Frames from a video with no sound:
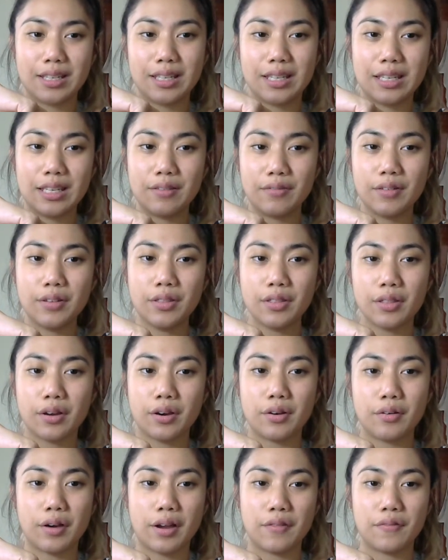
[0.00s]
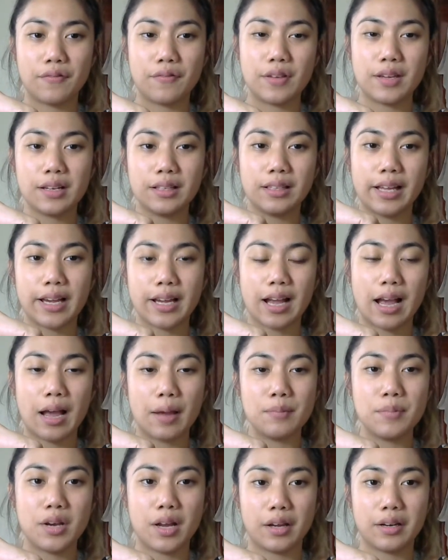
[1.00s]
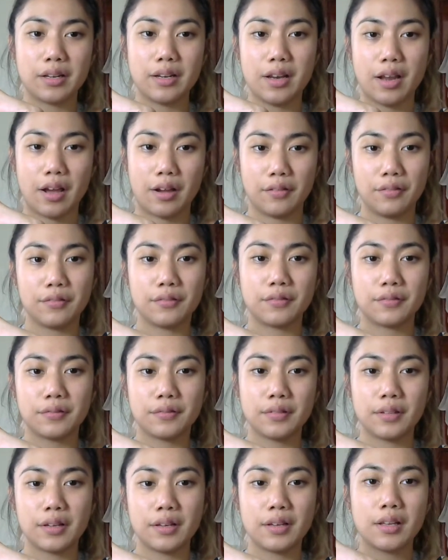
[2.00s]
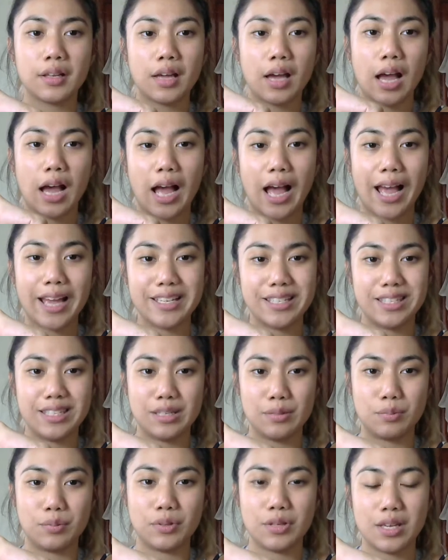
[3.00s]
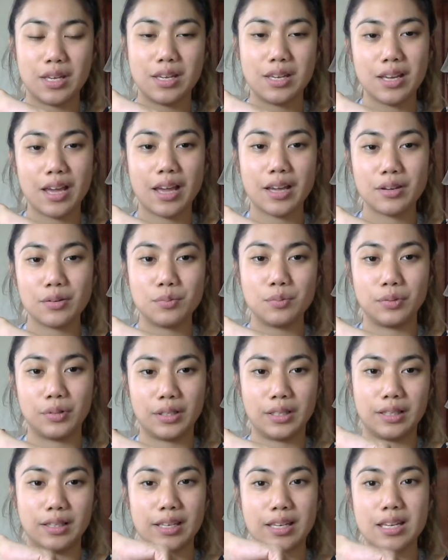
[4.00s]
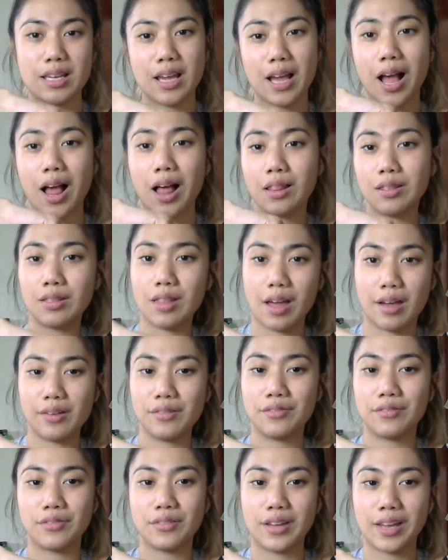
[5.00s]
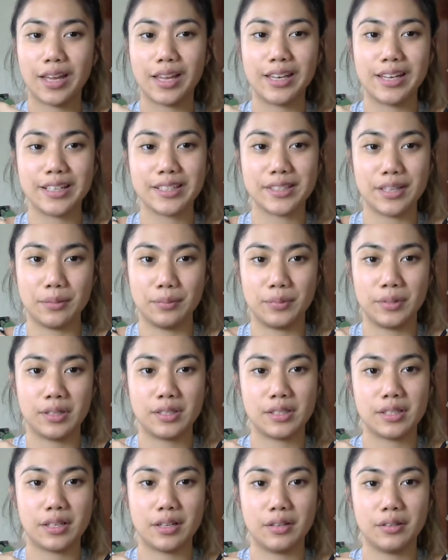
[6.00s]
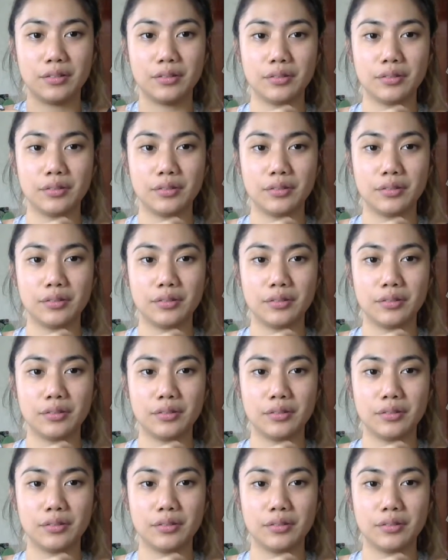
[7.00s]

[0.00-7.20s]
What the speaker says: Even though I feel like I'm not enough, I deeply and completely love and accept myself.